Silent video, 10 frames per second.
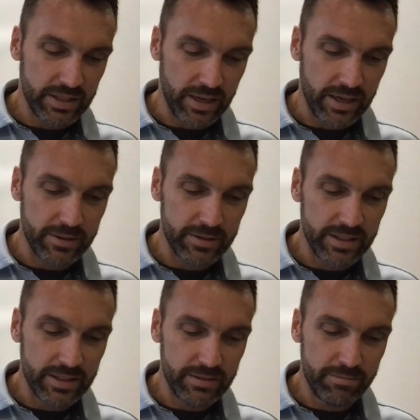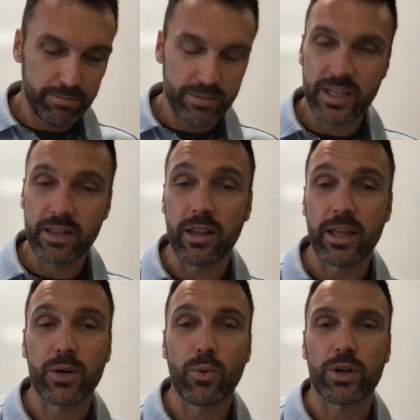uh, did the
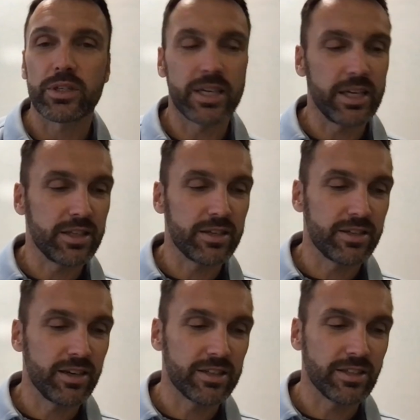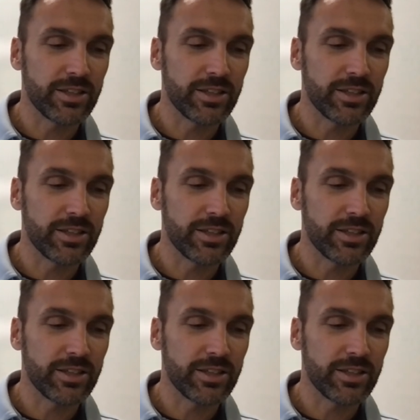legwork to get this done.